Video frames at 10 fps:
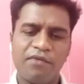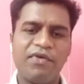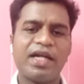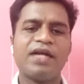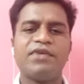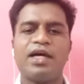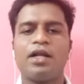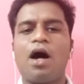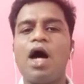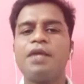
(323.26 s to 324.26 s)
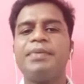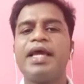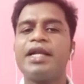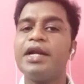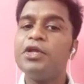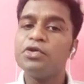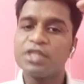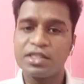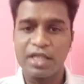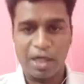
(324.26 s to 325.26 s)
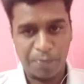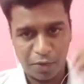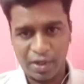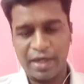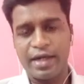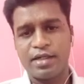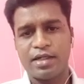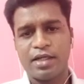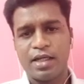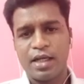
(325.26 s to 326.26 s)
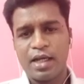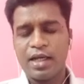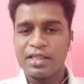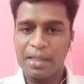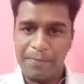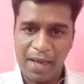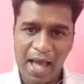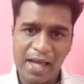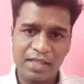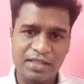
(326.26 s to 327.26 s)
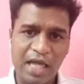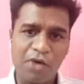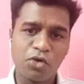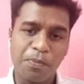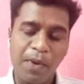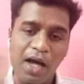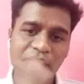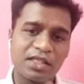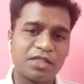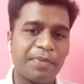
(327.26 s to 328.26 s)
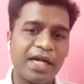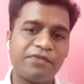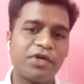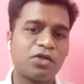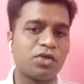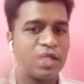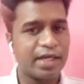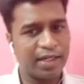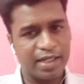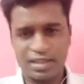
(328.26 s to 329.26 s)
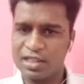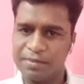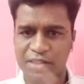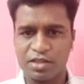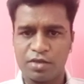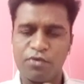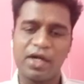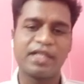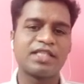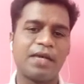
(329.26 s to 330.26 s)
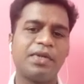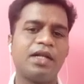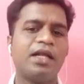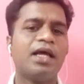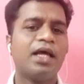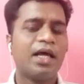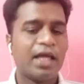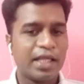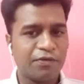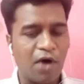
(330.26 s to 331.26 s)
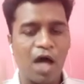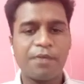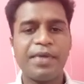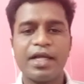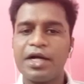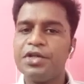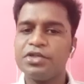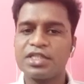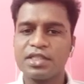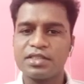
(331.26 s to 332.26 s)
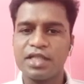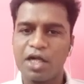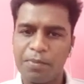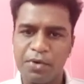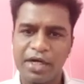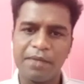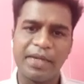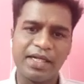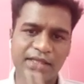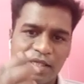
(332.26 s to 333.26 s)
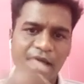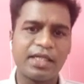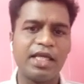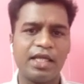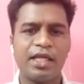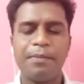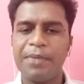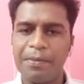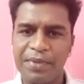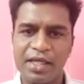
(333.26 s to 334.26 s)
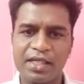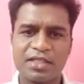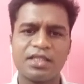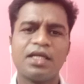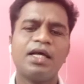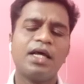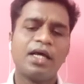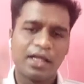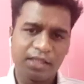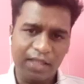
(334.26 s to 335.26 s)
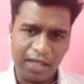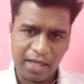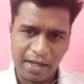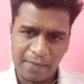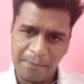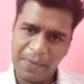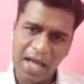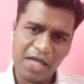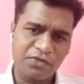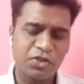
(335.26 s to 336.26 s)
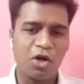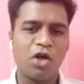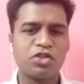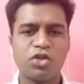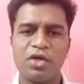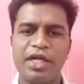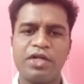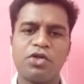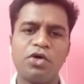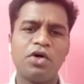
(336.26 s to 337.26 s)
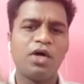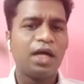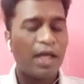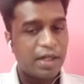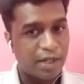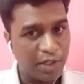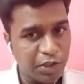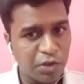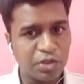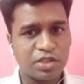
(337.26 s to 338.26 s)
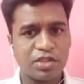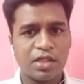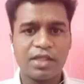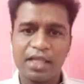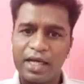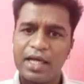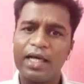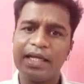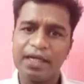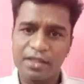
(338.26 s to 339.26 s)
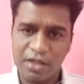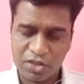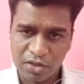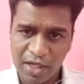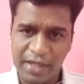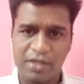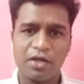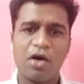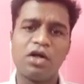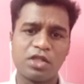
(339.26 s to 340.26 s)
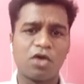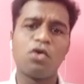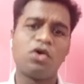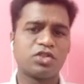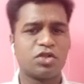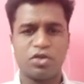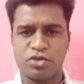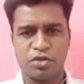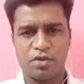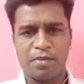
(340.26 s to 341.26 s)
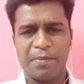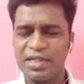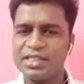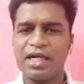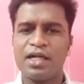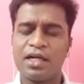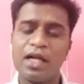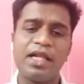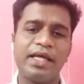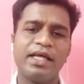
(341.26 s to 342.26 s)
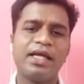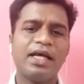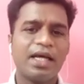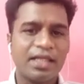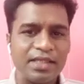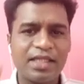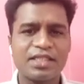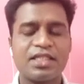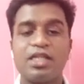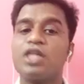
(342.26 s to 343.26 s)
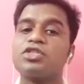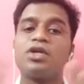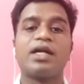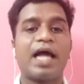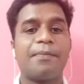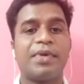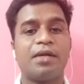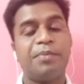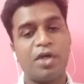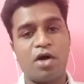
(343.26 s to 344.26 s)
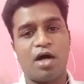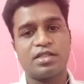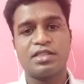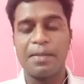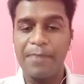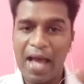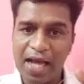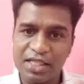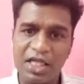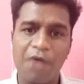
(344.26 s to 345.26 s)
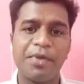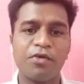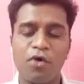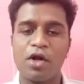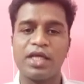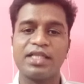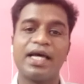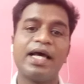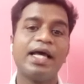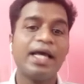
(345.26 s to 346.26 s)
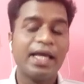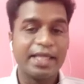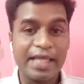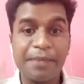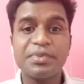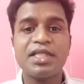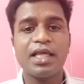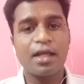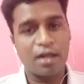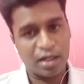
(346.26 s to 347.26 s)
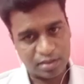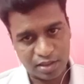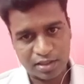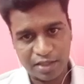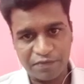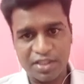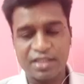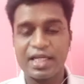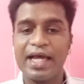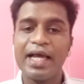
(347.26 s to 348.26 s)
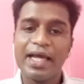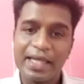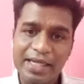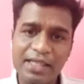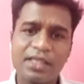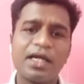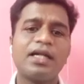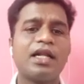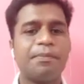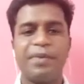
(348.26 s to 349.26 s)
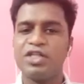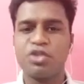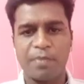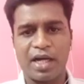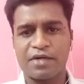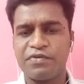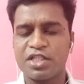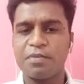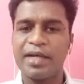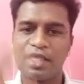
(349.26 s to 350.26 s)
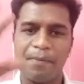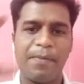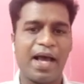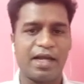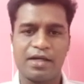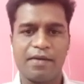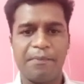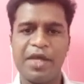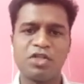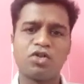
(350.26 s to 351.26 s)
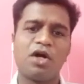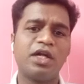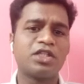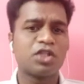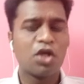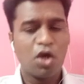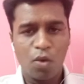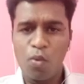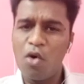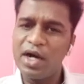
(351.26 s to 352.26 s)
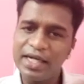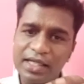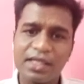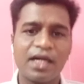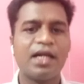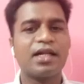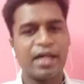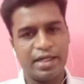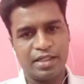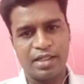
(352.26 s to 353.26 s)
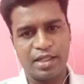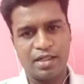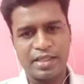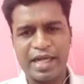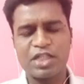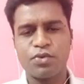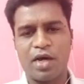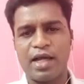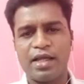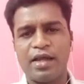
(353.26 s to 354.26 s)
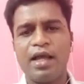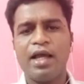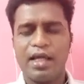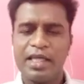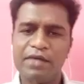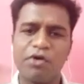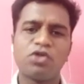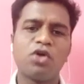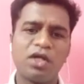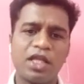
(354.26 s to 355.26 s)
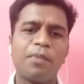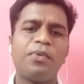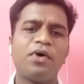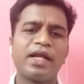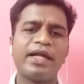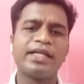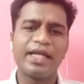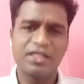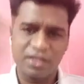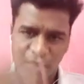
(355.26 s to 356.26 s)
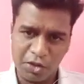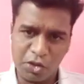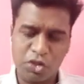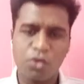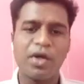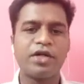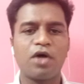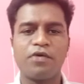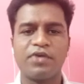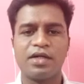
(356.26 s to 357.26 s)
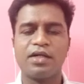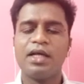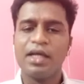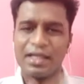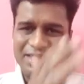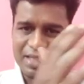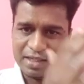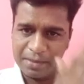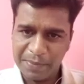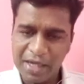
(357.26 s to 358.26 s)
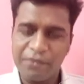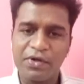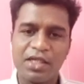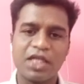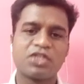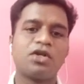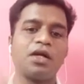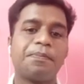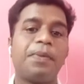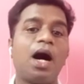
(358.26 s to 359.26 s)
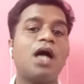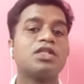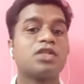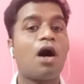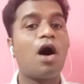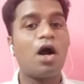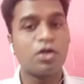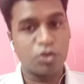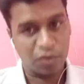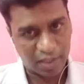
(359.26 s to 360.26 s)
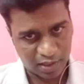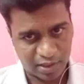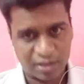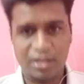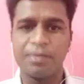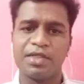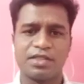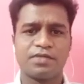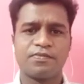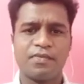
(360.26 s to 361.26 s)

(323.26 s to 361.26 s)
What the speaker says: Whenever RBI reduces the repo rate, the banks have to pass this benefit to the customers. For example, if RBI reduces the repo rate by 30 BPS, the banks will also need to reduce the interest rate on the loans also. But generally, this does not happen because the banks have been following the MCLR system, which is an internal benchmark fixed by the bank based on its own internal criteria. That's why even though the repo rate gets reduced quite often, the benefit does not pass on to the customers.